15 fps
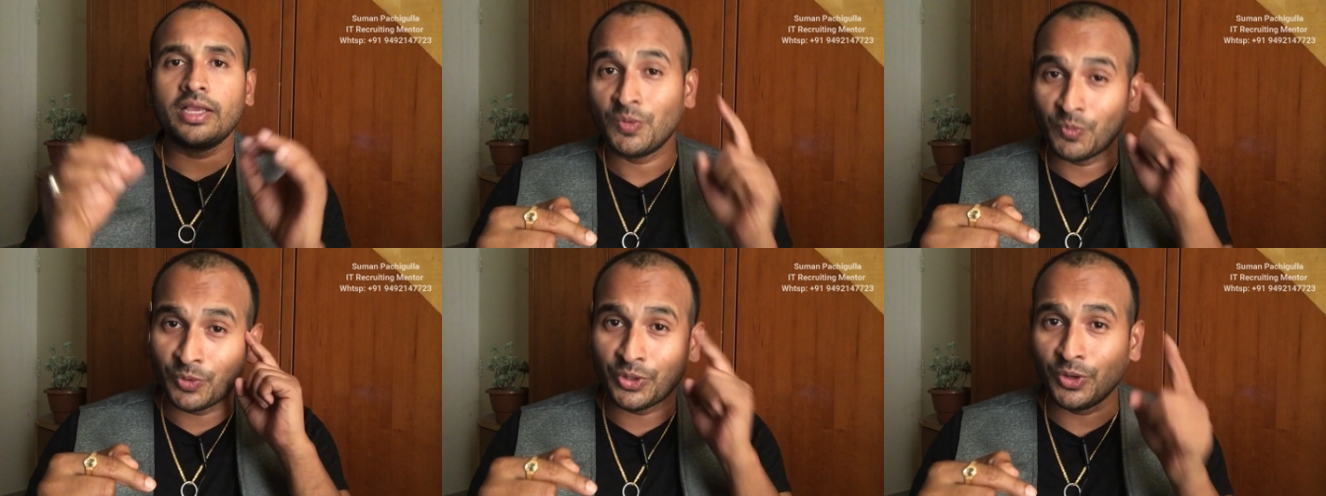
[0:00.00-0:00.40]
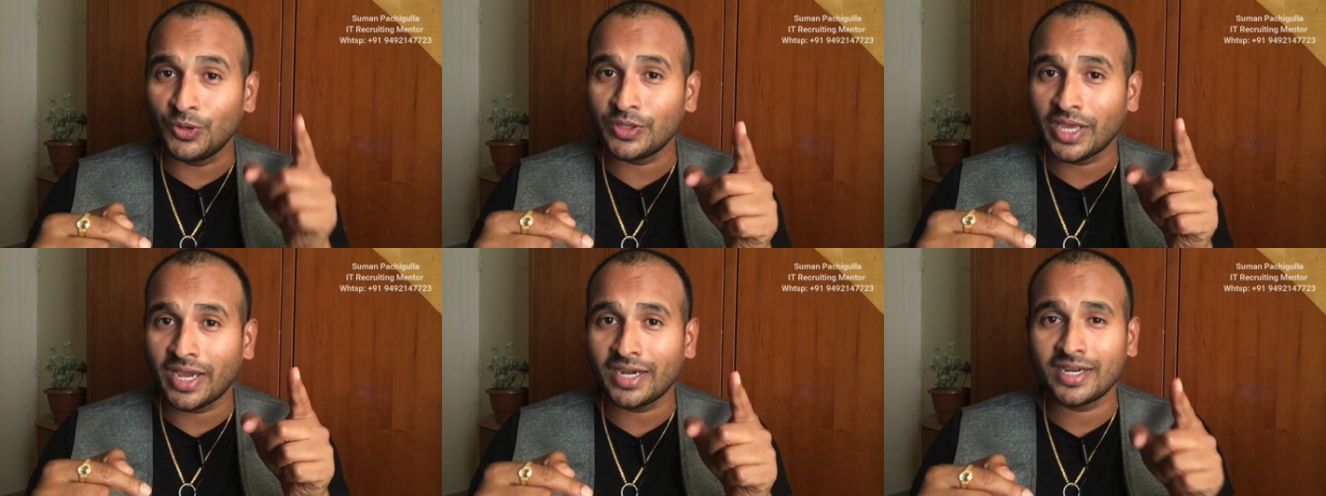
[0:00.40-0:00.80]
We know
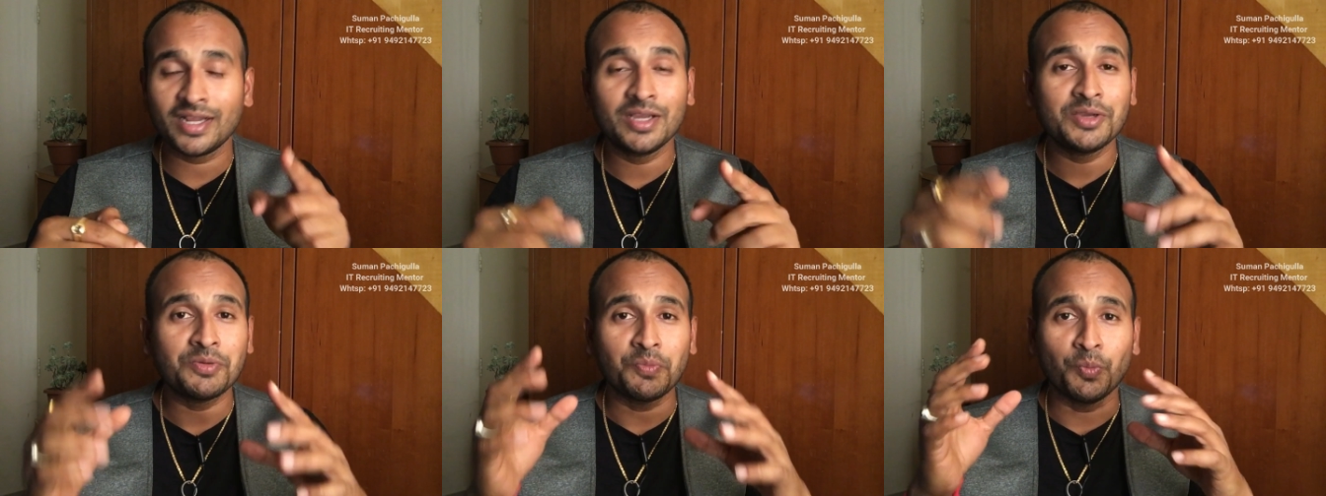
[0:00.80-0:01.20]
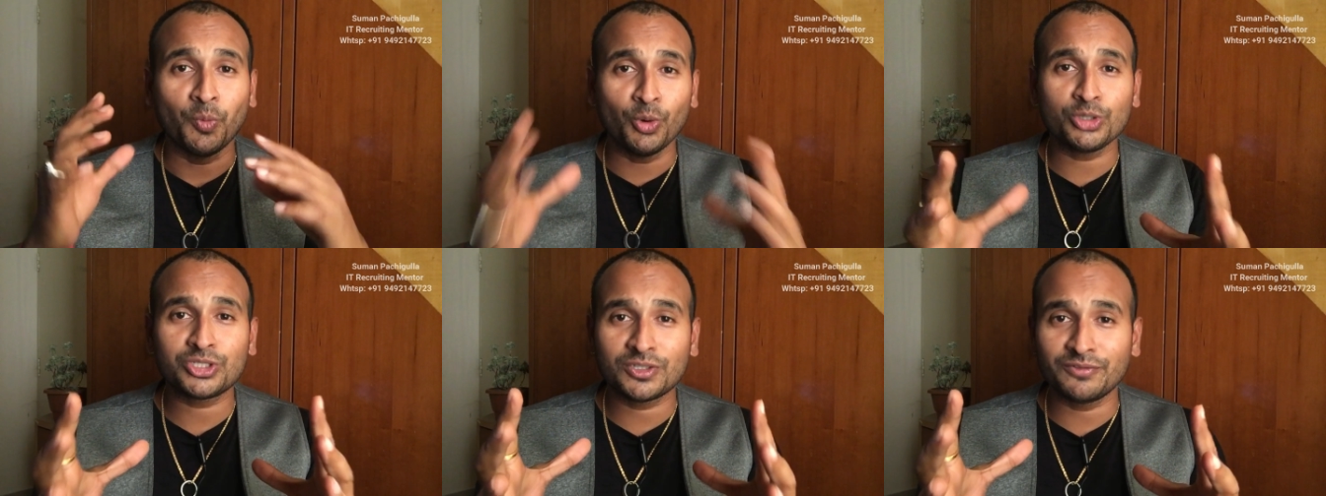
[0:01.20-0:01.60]
that
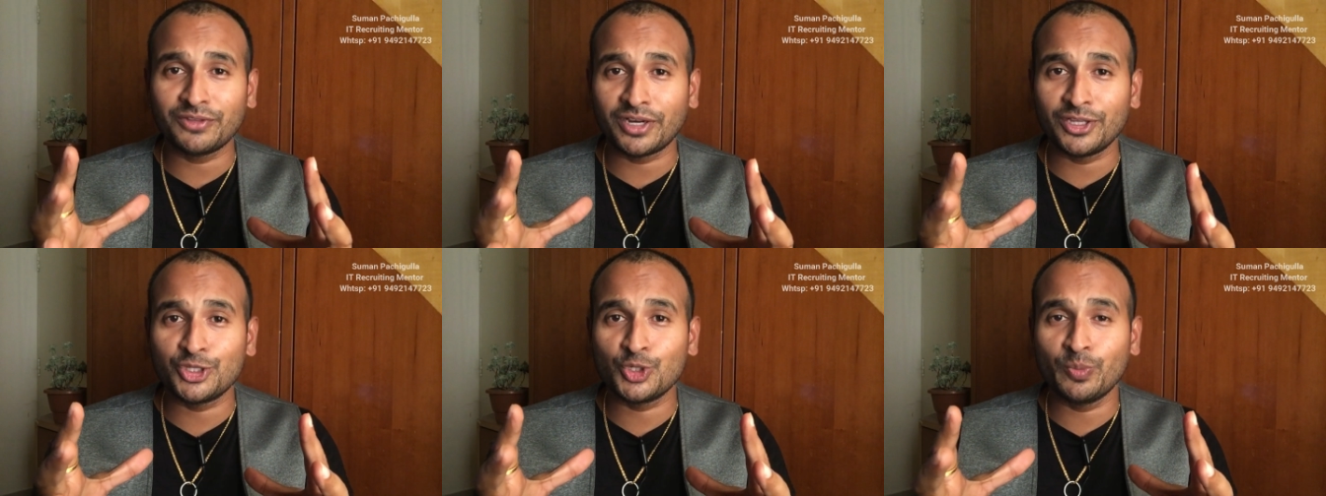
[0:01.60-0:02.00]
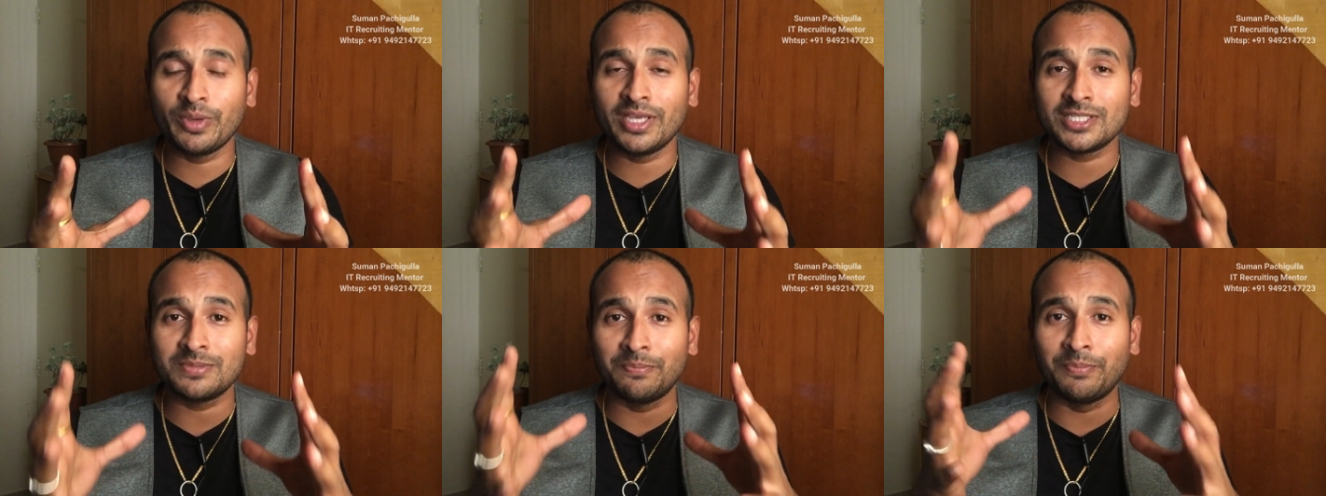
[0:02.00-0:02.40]
most of the
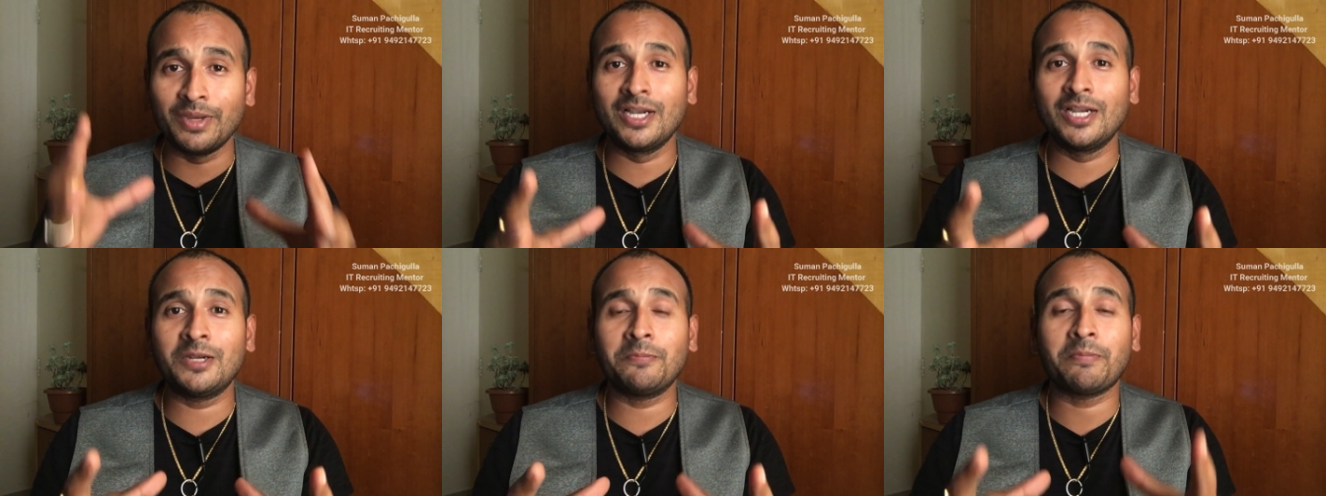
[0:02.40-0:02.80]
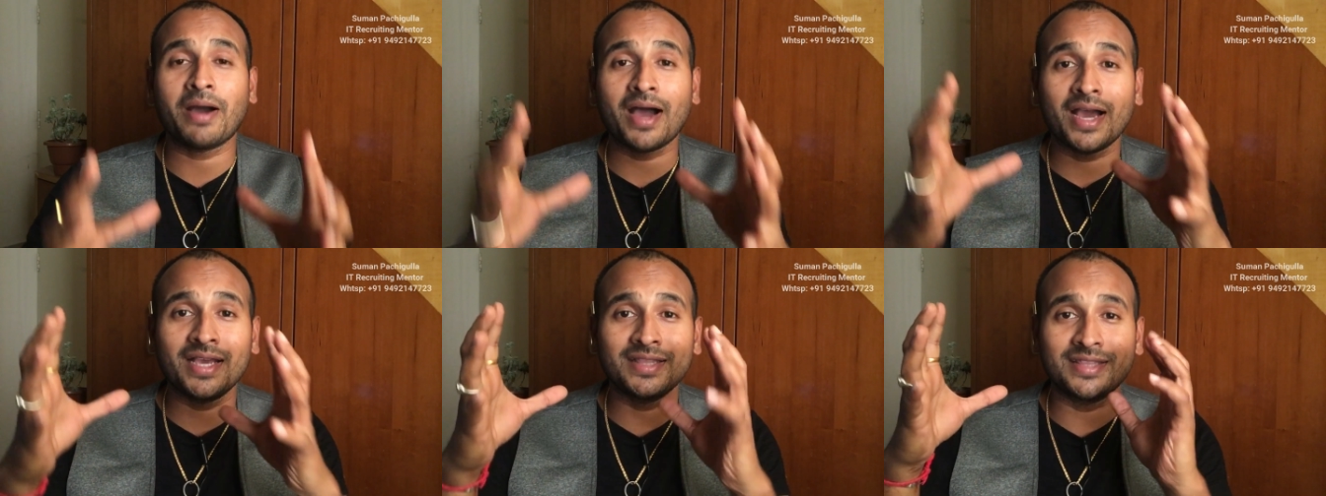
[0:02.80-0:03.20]
resumes built
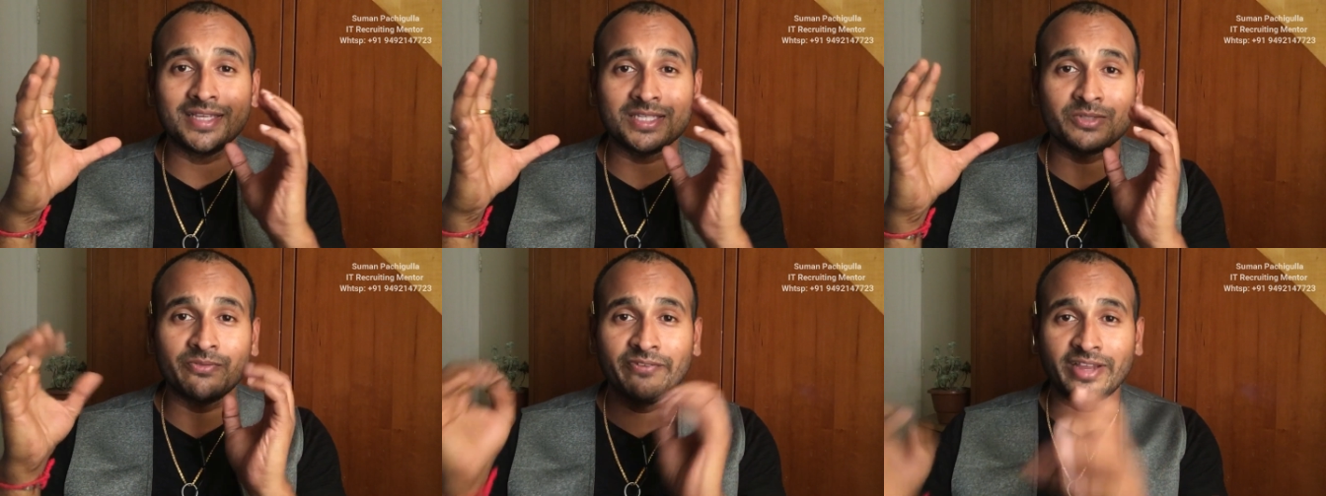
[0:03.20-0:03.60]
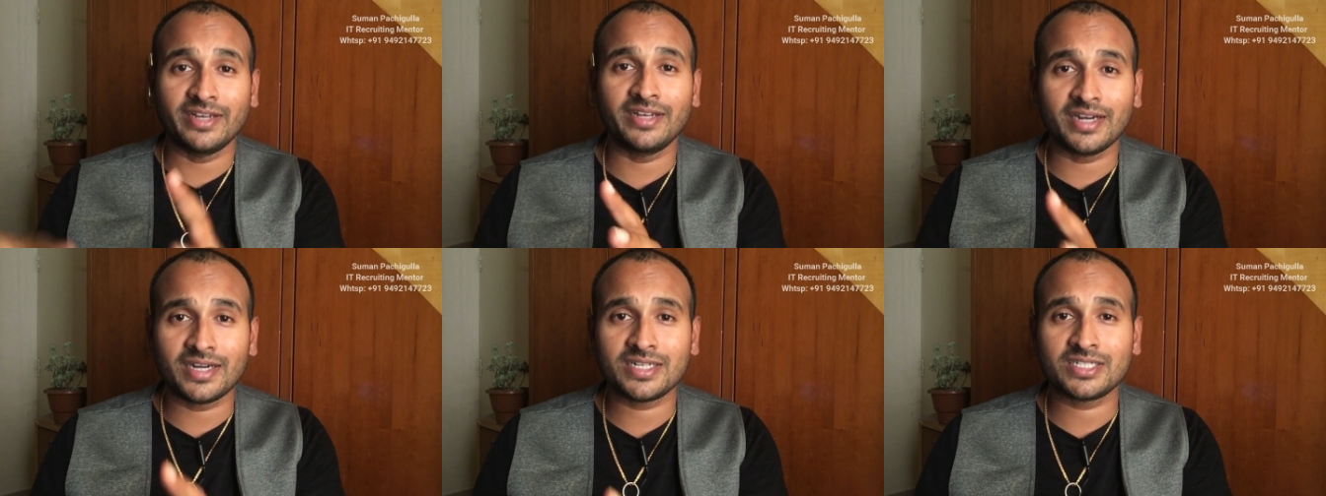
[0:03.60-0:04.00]
by these
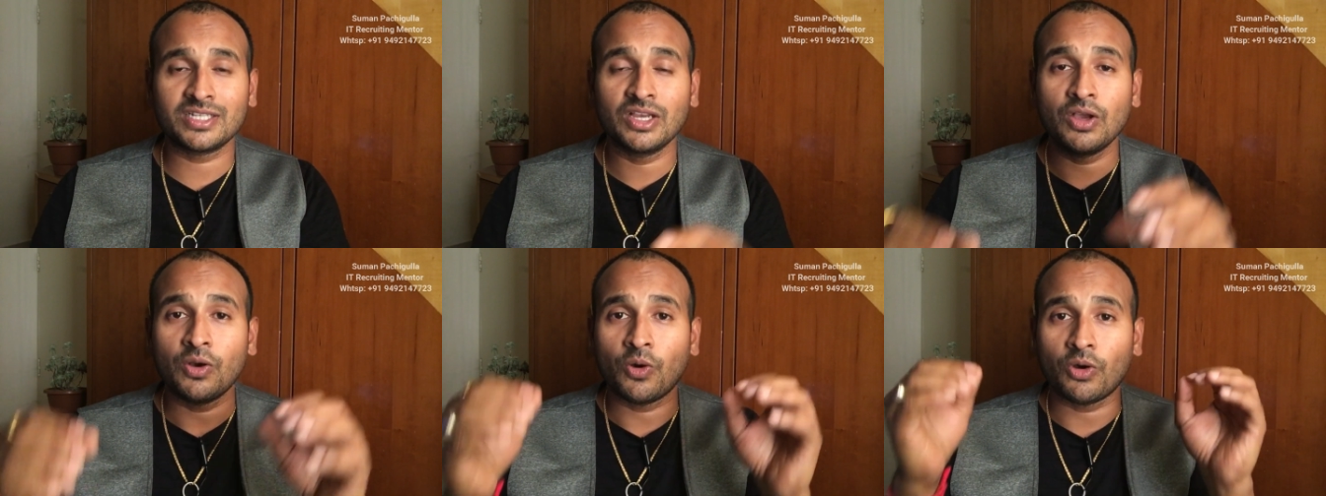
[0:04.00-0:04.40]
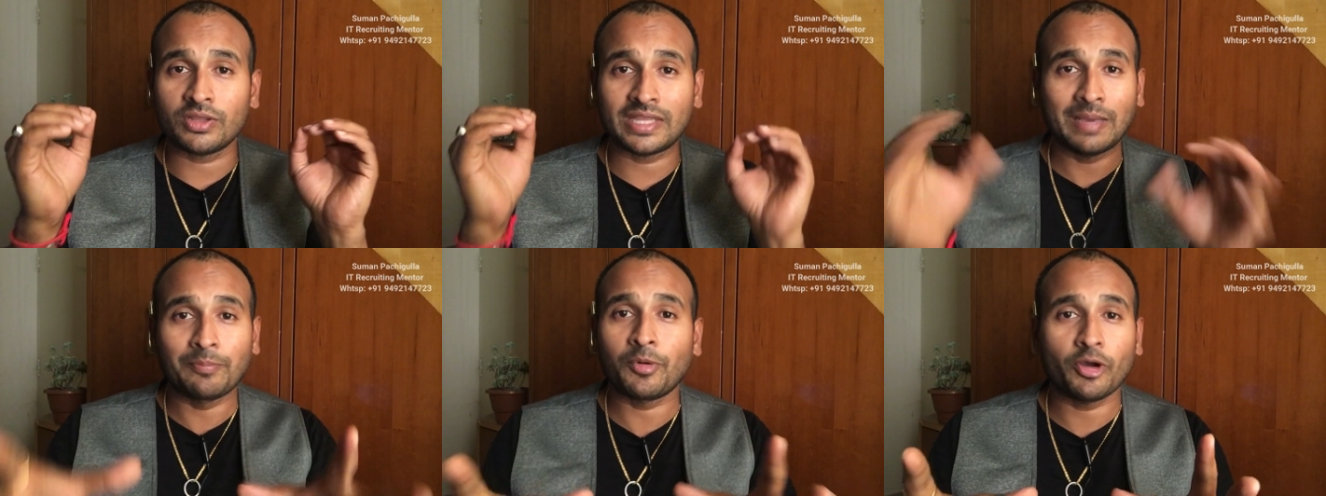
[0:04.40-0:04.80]
vendors or the
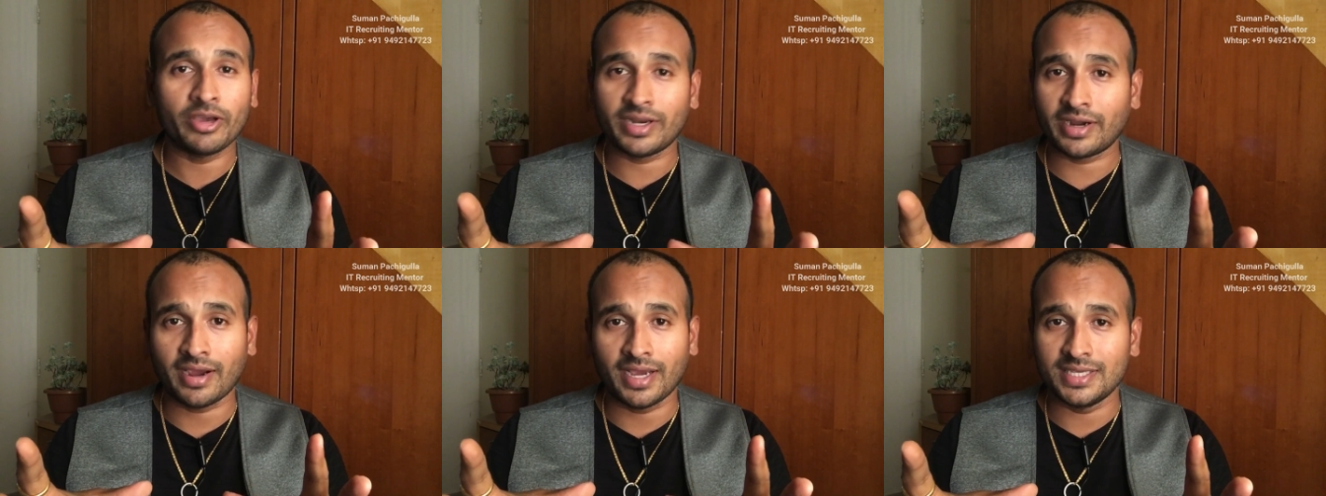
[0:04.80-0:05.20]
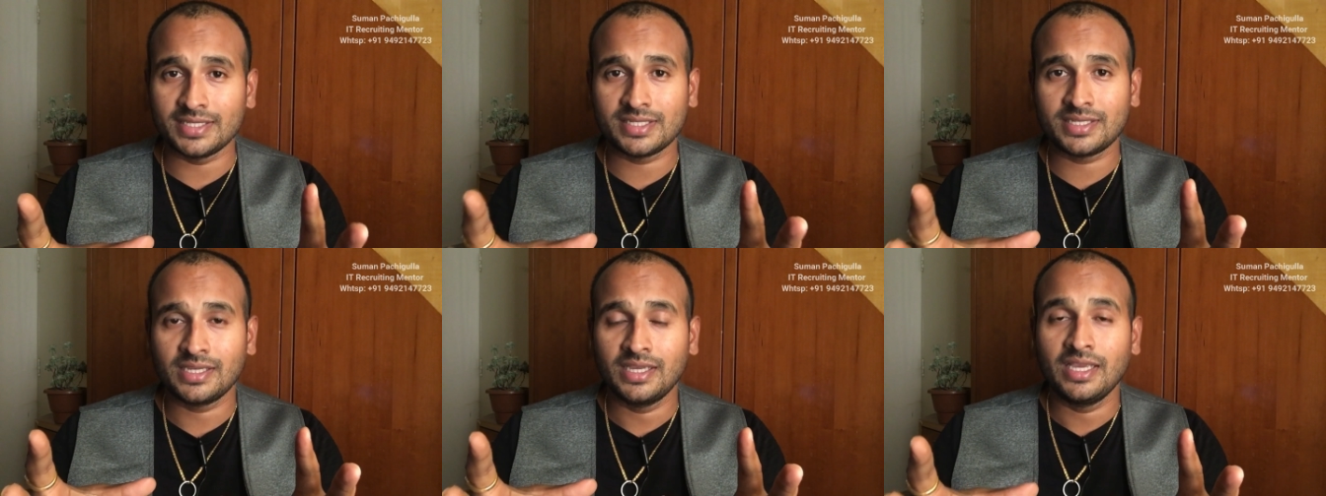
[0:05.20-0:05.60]
employer
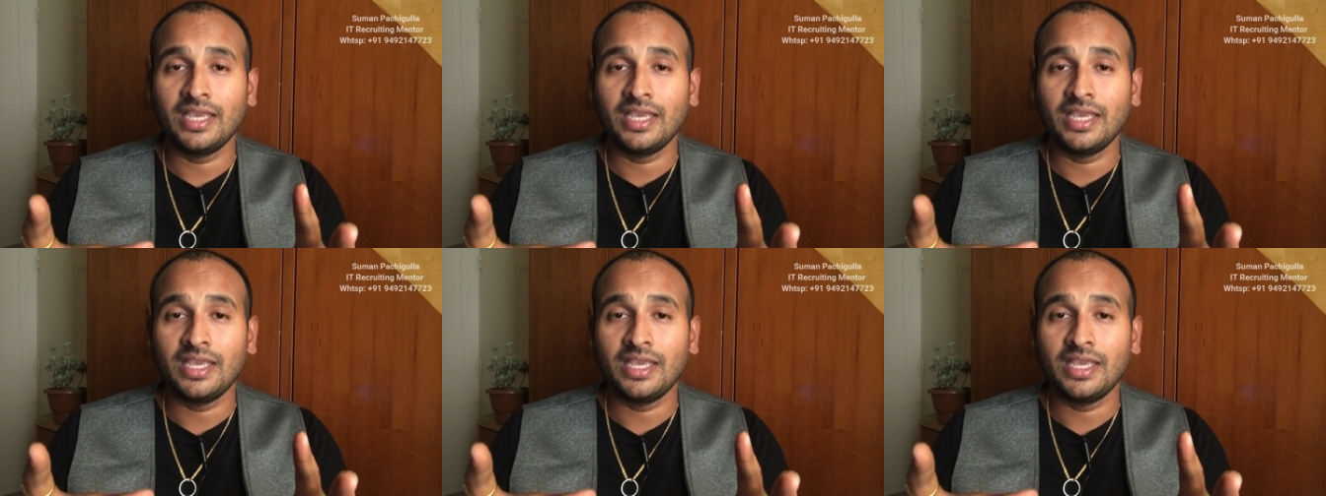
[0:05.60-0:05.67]
guys.